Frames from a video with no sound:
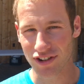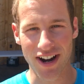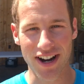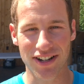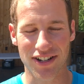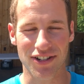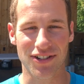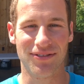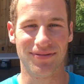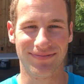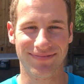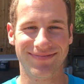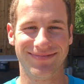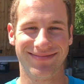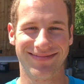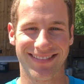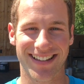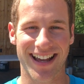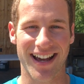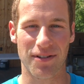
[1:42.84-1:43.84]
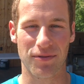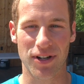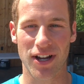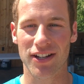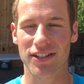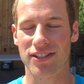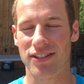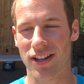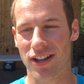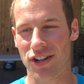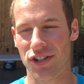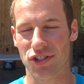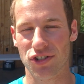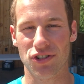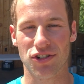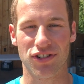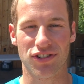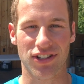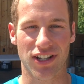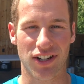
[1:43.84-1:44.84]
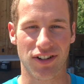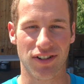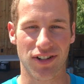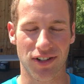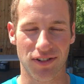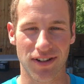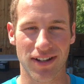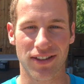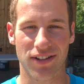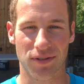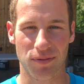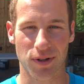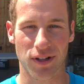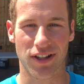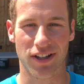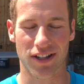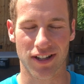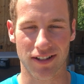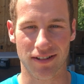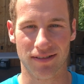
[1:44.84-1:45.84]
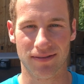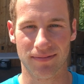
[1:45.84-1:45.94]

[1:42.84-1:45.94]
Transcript: Trying to. Yeah, we got a lot of juniors that are into it, and they're really good.